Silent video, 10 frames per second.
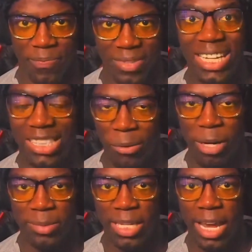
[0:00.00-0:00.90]
You see
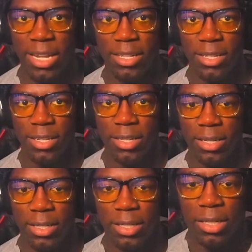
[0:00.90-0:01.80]
what I'm saying?
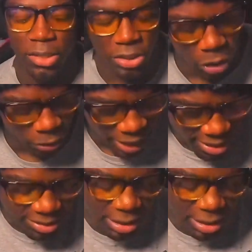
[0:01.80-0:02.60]
So here's the